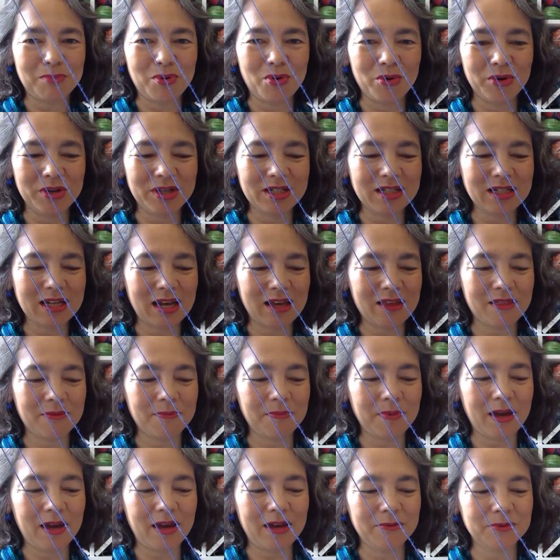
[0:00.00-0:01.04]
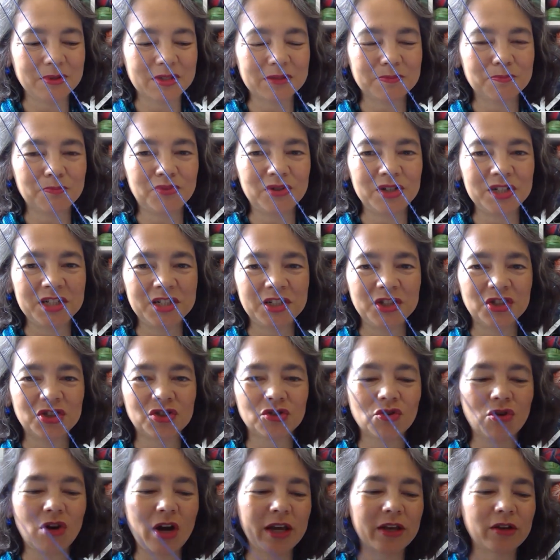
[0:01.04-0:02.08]
point, I was pretty
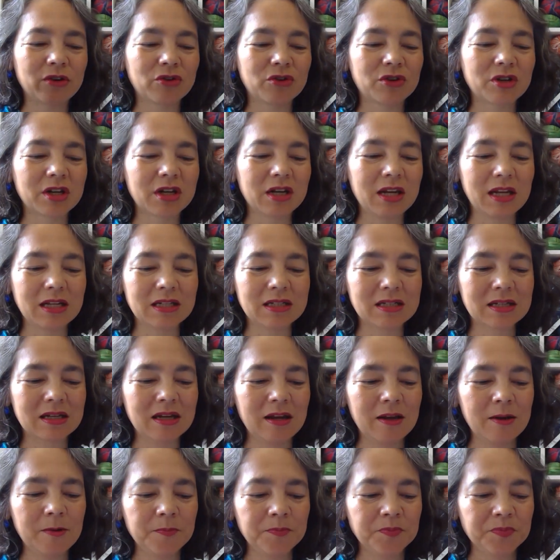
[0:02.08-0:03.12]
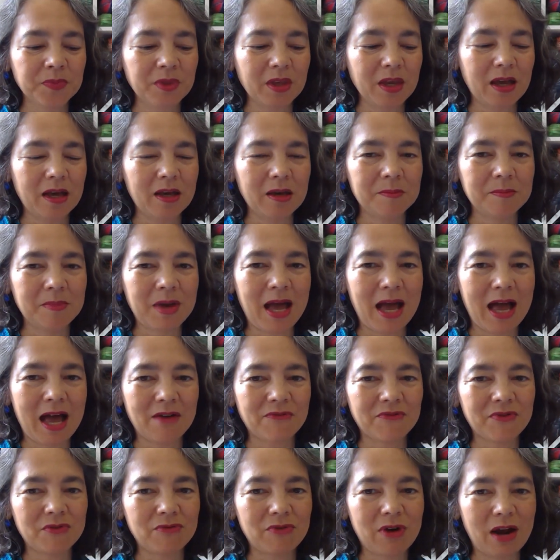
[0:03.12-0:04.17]
sure I couldn't knit
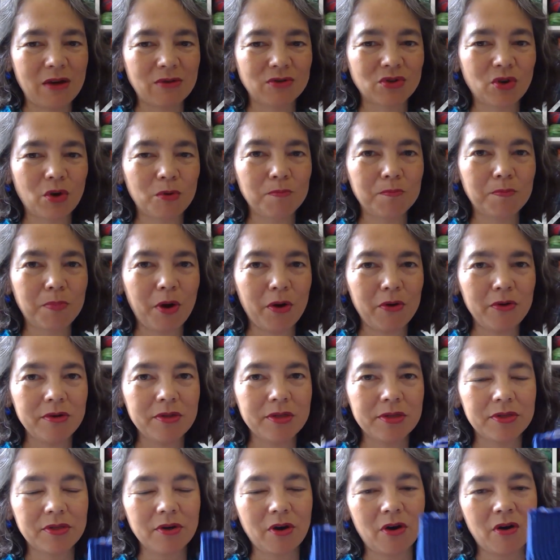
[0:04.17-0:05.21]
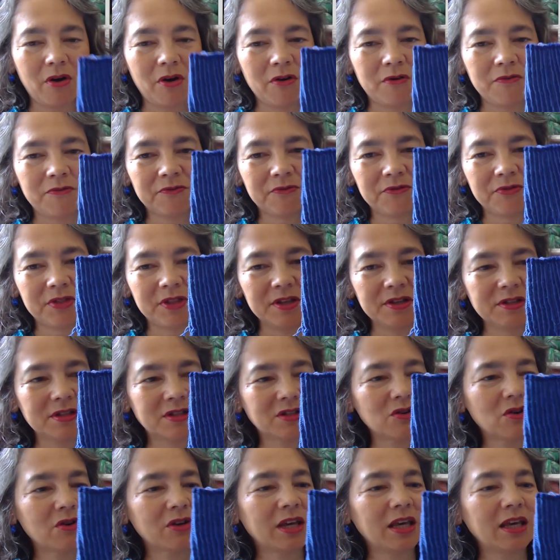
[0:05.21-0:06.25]
half a round on both of the
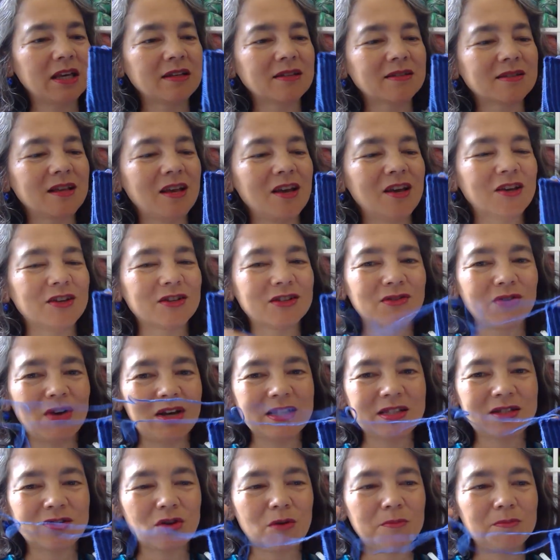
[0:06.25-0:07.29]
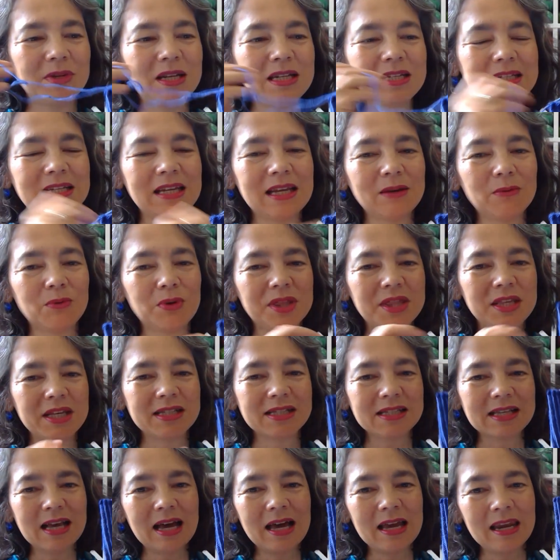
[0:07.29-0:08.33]
stockings. So I stopped knitting with
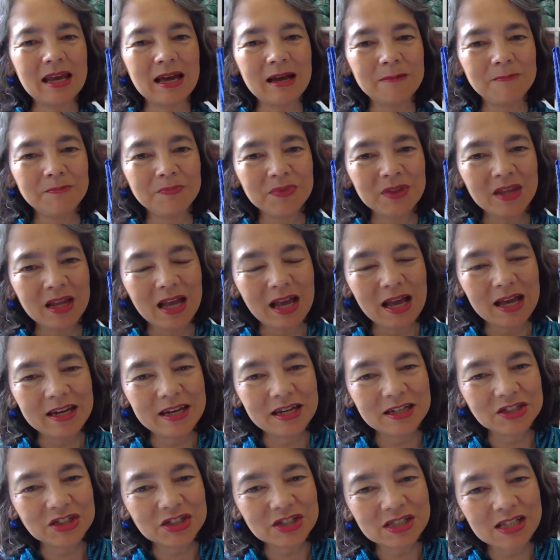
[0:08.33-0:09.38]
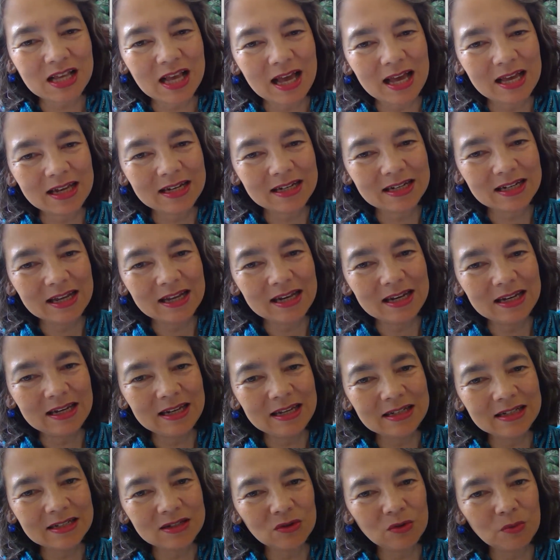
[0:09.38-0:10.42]
this color, and I just added a
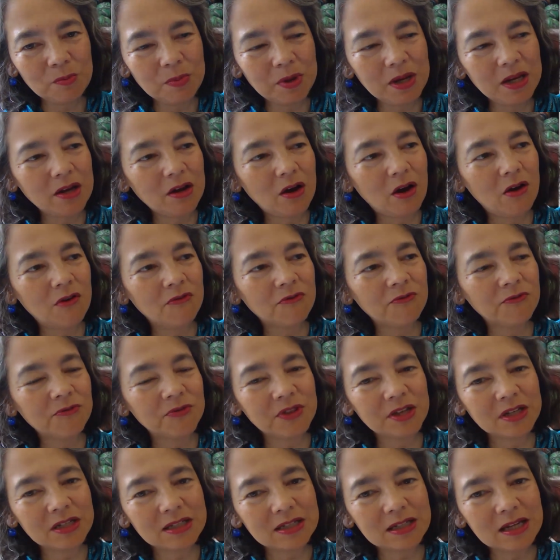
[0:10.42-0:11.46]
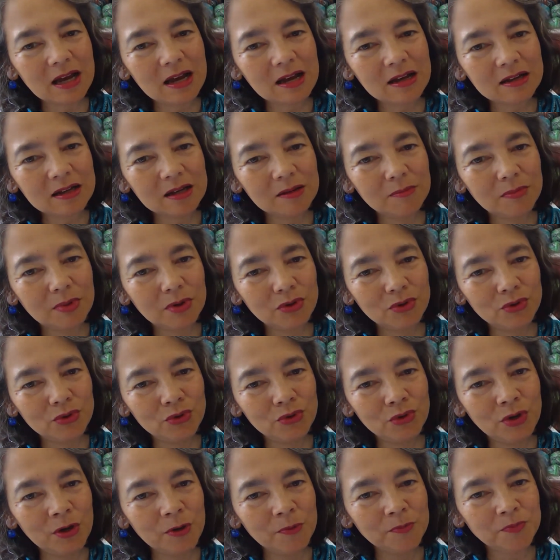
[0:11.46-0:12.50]
little bit of the darker
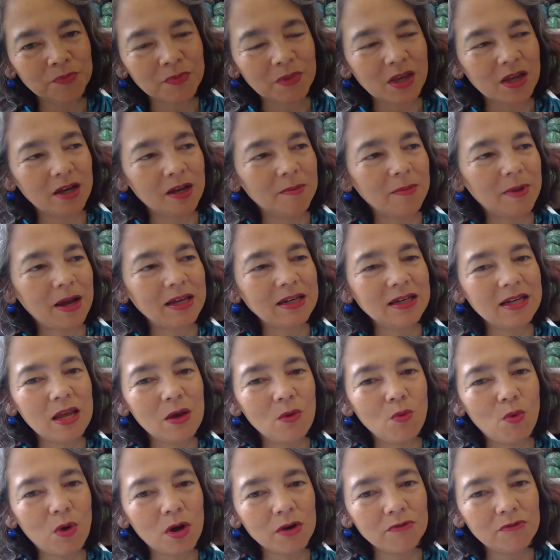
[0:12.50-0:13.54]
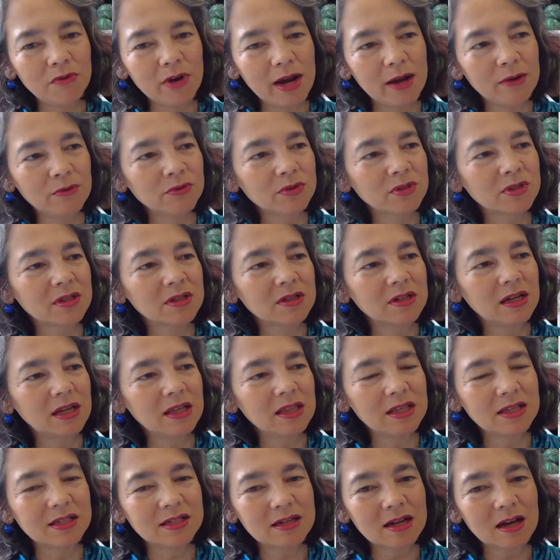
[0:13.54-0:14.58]
blue. I knit one round in
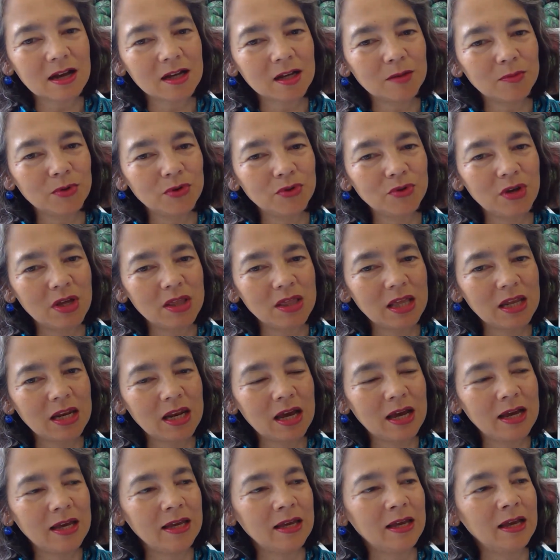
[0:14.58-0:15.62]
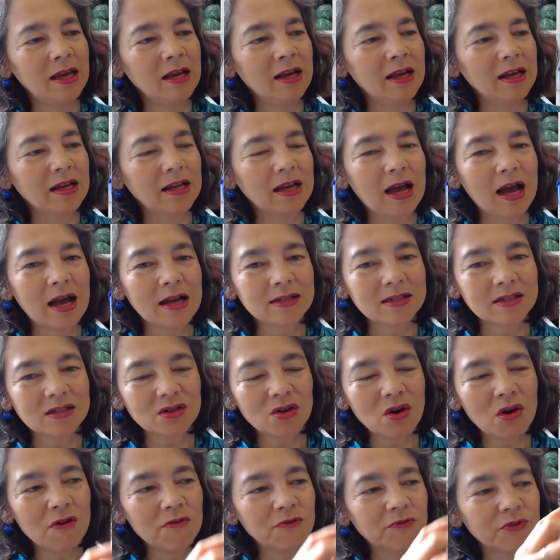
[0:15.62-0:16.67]
this darker blue, and then I cast
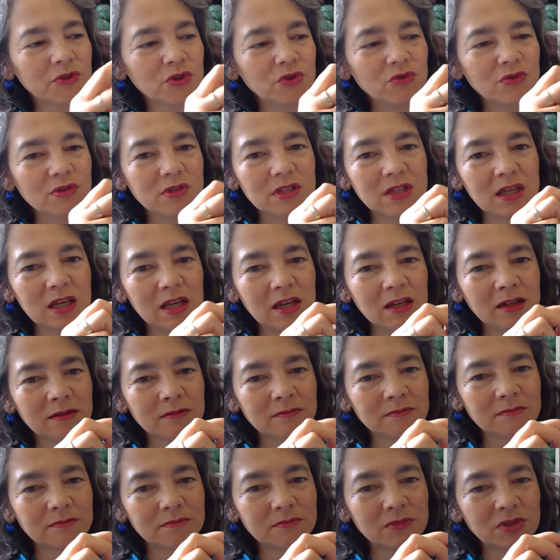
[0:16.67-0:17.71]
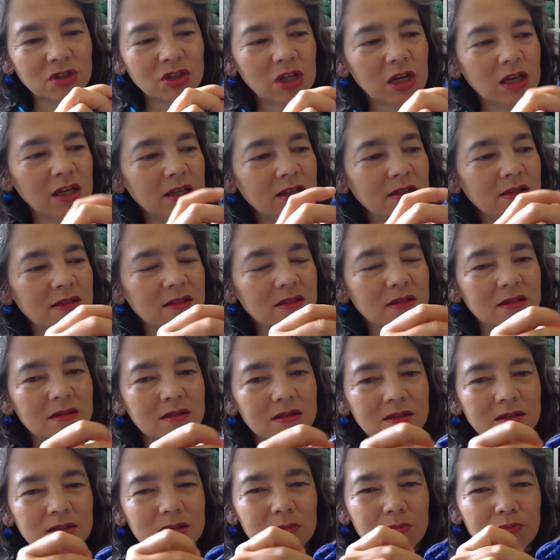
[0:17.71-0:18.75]
off using Jenny's
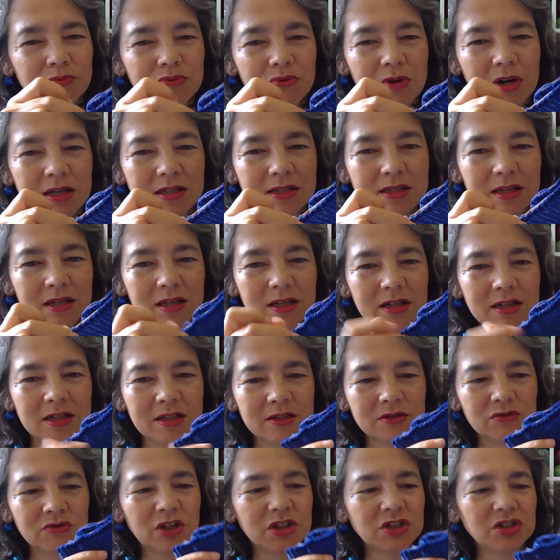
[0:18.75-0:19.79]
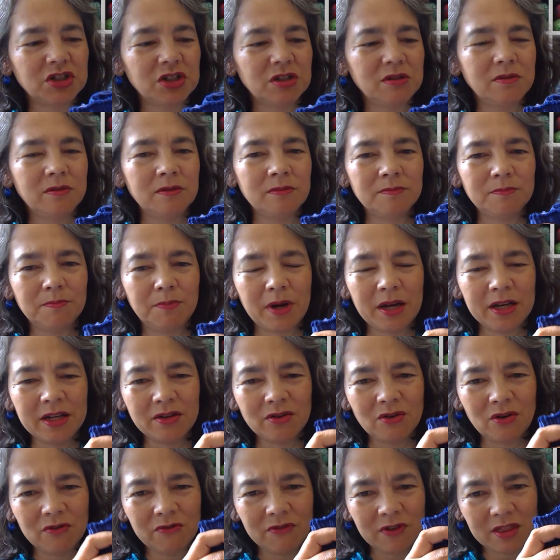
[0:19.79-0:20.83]
surprisingly stretchy
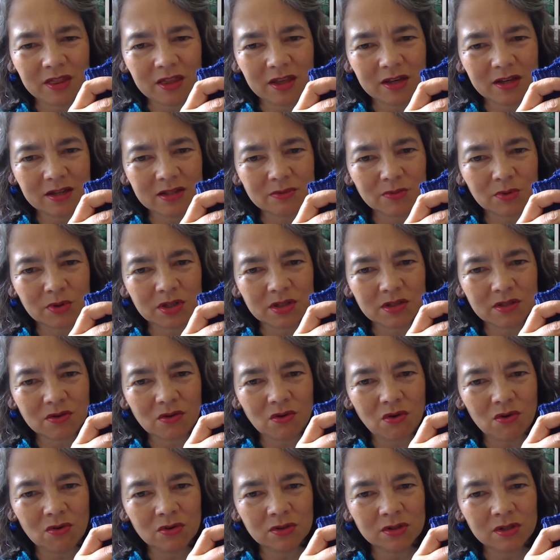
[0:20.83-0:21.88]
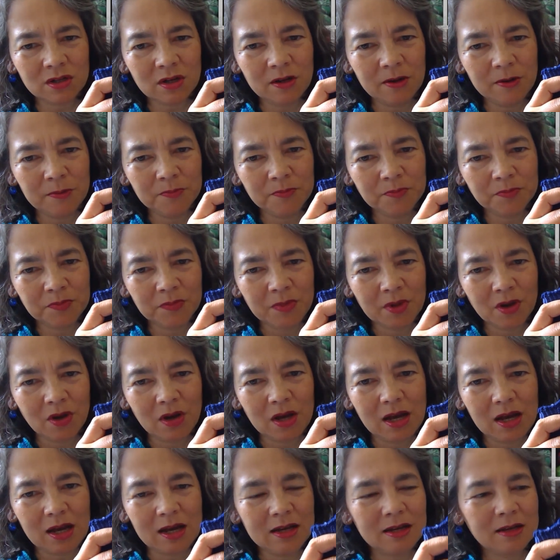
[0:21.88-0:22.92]
bind off, I think is what it's called.
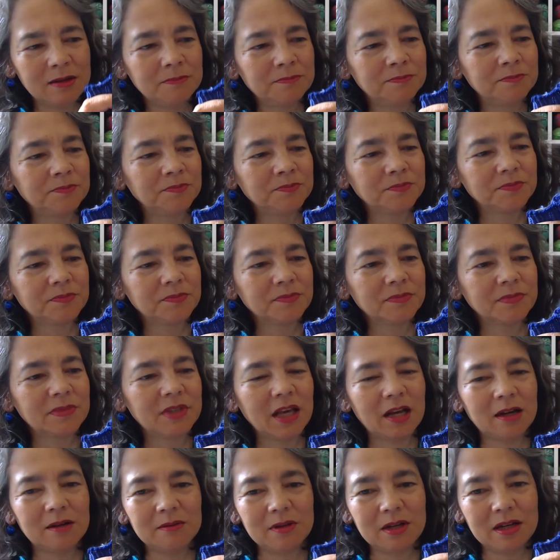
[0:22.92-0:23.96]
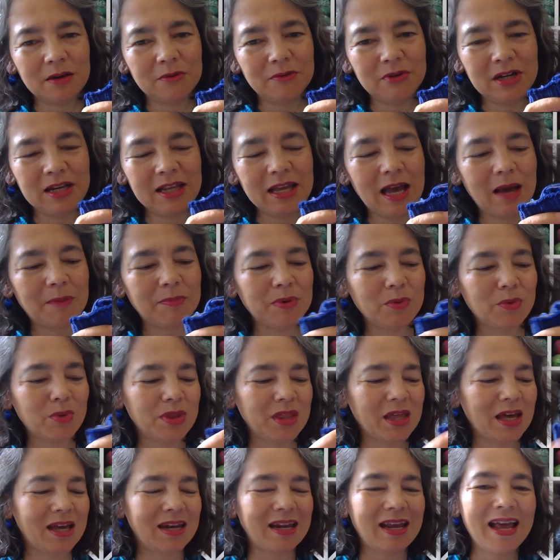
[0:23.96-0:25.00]
And I'm really happy with
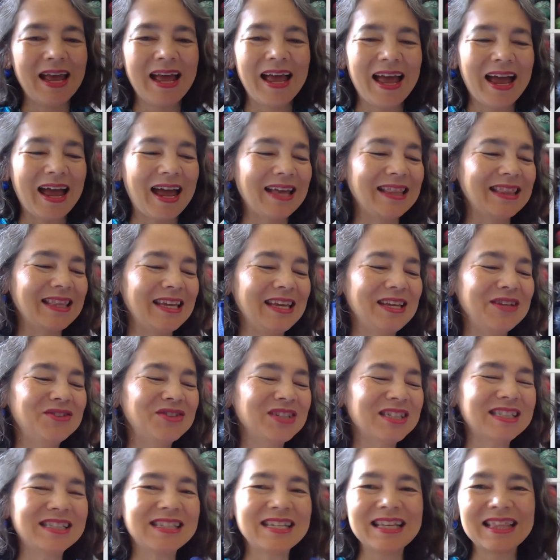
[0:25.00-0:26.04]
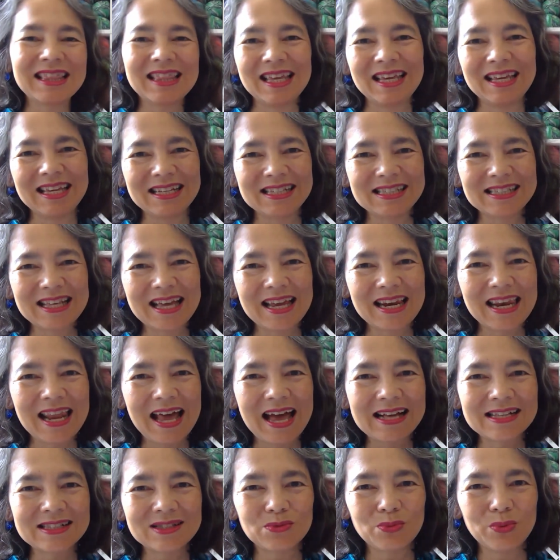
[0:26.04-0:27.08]
that. And the interesting thing is that
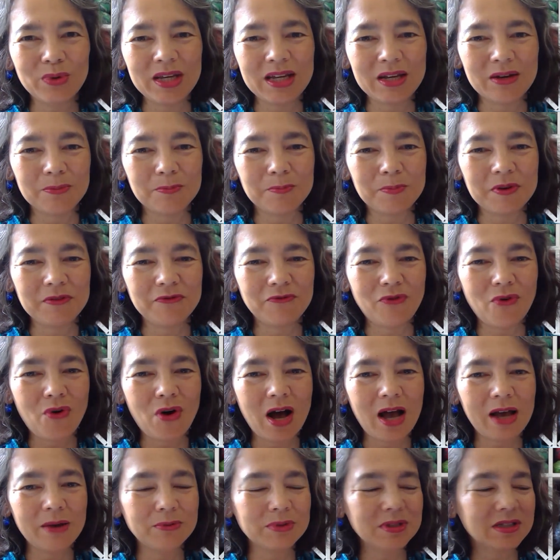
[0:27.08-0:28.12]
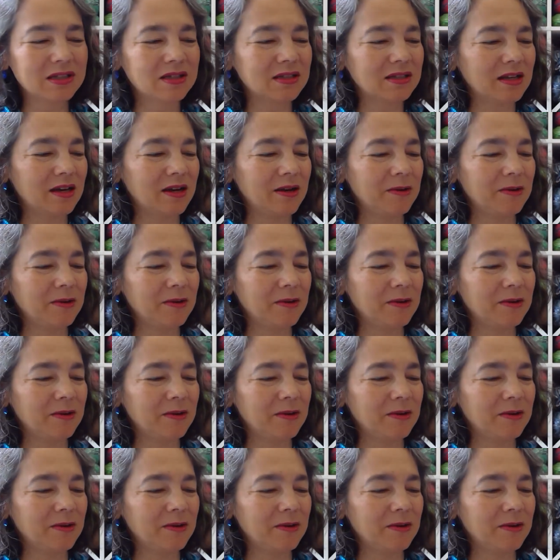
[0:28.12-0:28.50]
last week, before I was